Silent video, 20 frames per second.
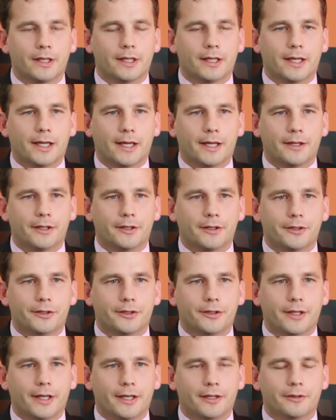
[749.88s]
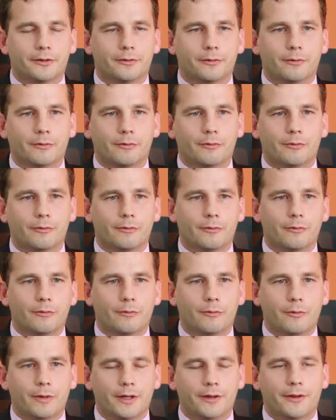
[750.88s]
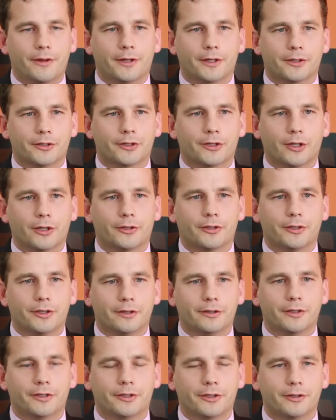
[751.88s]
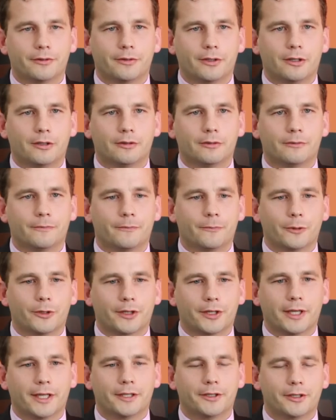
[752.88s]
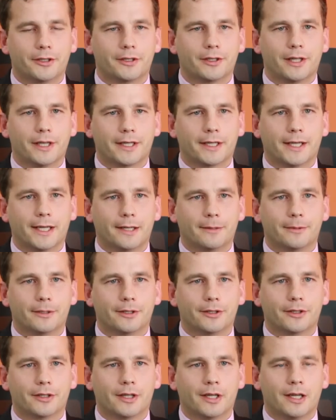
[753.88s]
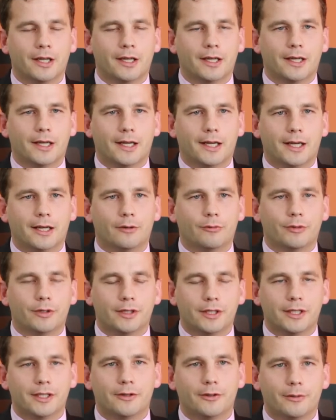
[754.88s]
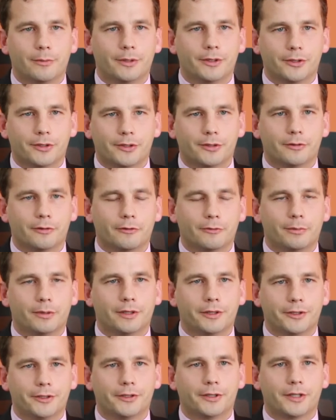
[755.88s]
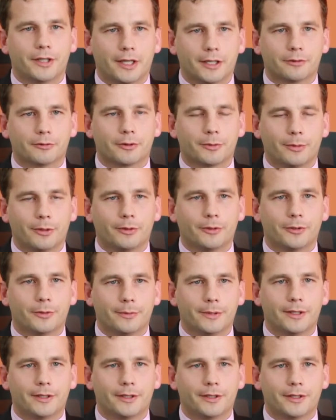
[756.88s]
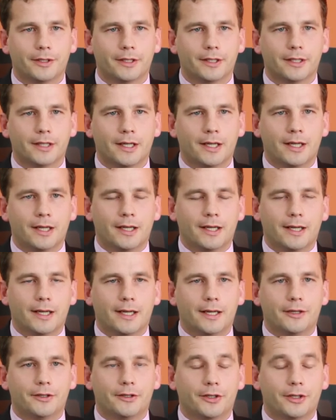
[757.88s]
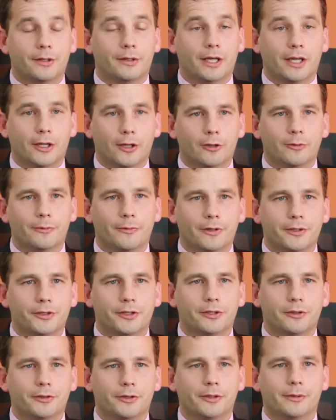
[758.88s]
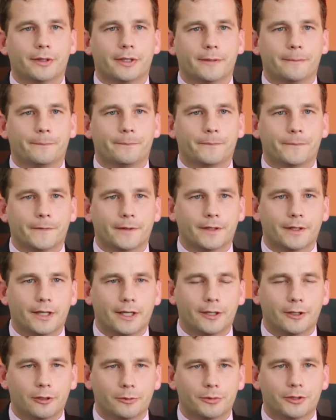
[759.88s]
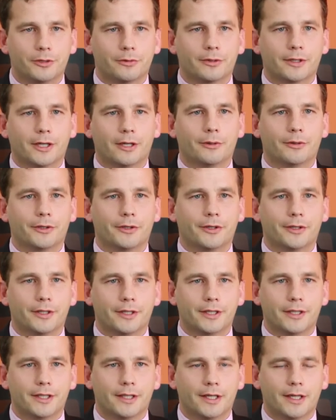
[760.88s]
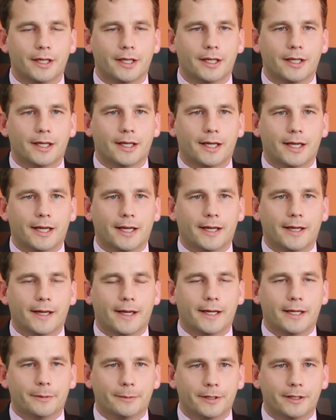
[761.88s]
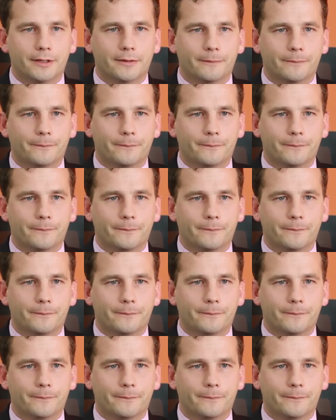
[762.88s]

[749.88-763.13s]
is that when things go seriously wrong with cases like Amy's, we need the Minister of Police to take responsibility. And so I hope that she'll do it. I hope she'll go and see Amy